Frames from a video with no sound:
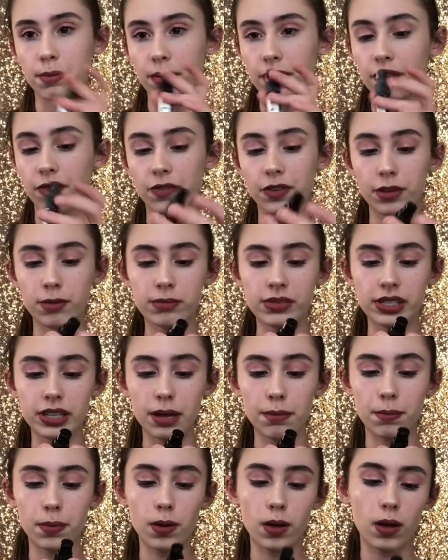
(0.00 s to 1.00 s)
perfume
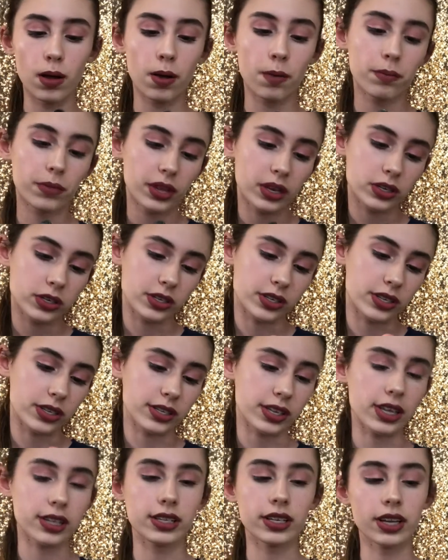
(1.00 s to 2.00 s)
sample. Just says
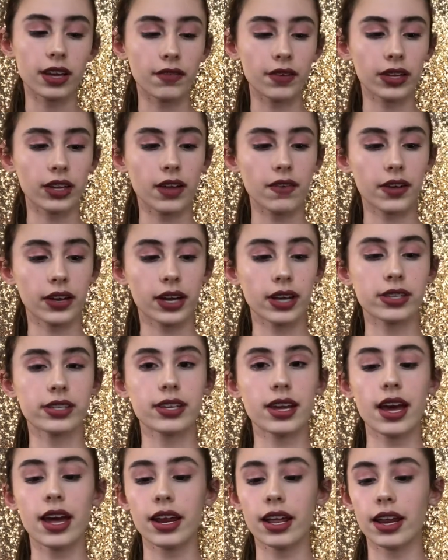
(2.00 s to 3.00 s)
Kenzie Loving Life, like I
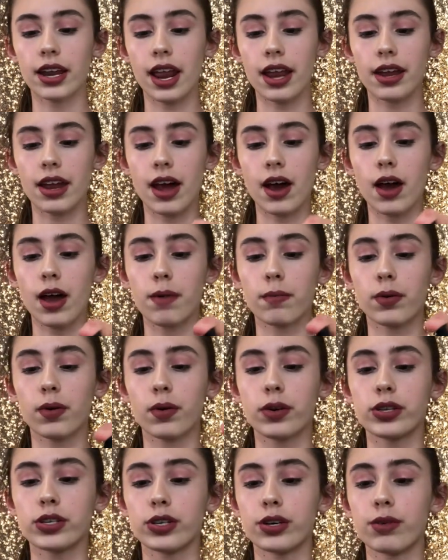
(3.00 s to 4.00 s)
said, and now I'm
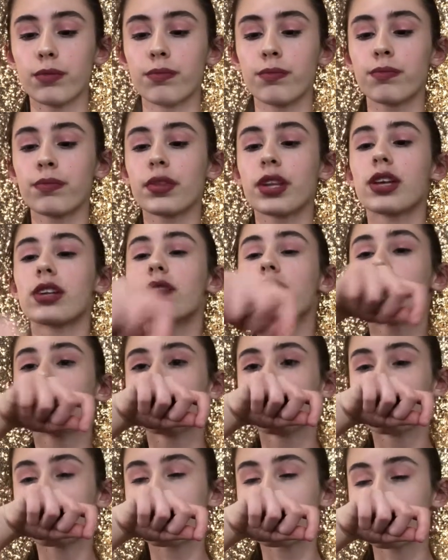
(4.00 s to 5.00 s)
going to
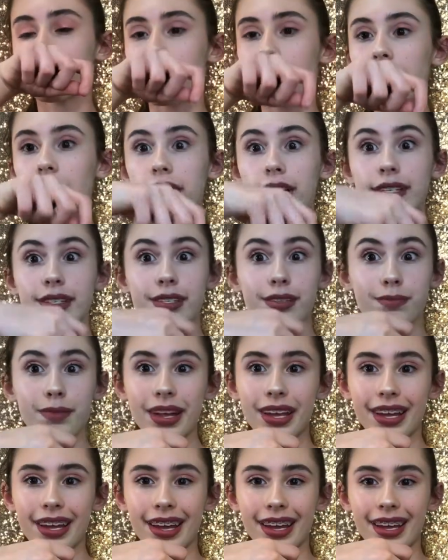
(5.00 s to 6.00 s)
spray it and
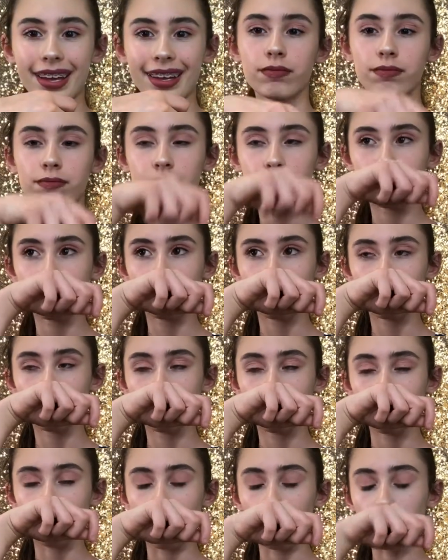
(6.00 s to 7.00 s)
smell it.
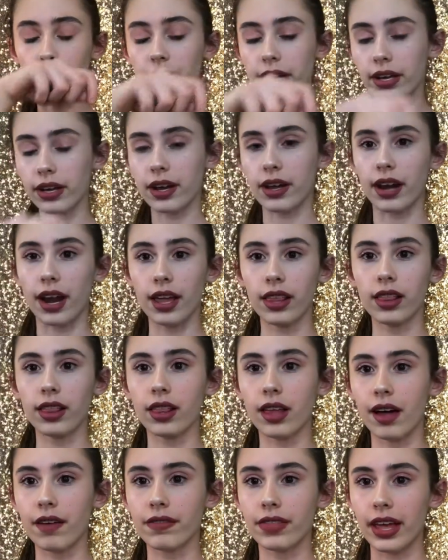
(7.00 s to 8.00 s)
Oh my god, I
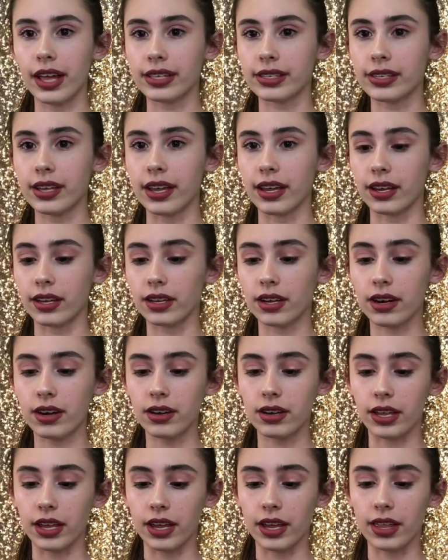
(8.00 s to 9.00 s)
love that scent.
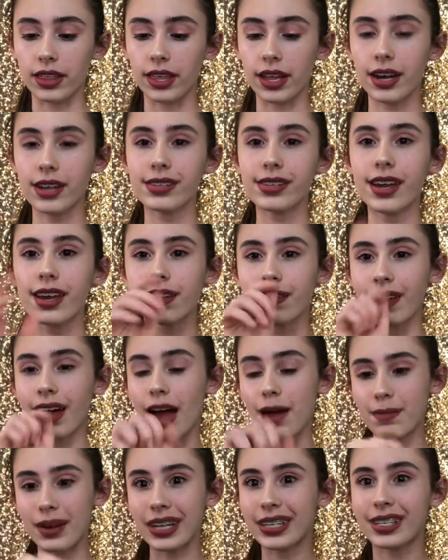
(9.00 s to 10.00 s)
Literally, that is like,
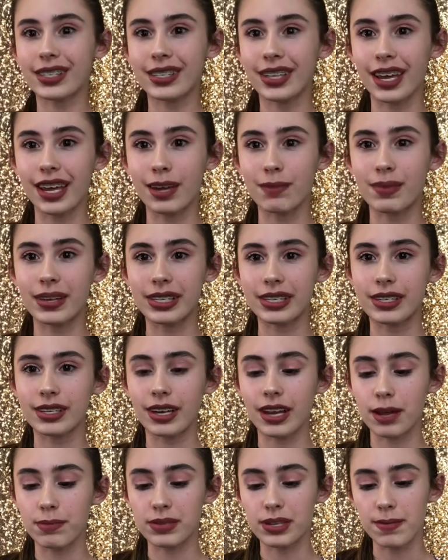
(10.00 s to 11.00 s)
I'm not just saying it because it's in
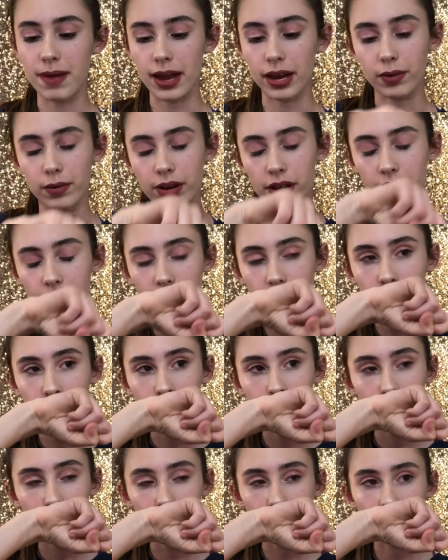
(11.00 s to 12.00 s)
an Ipsy bag or whatever,
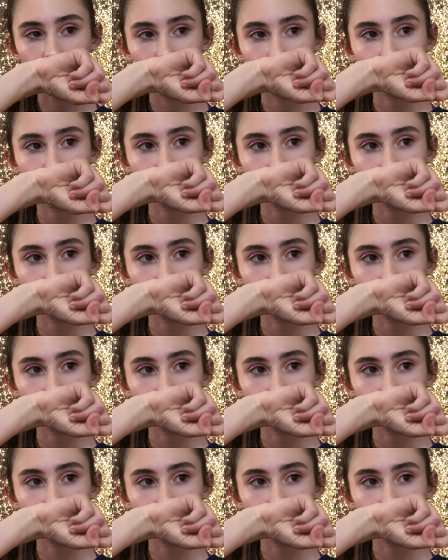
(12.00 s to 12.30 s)
but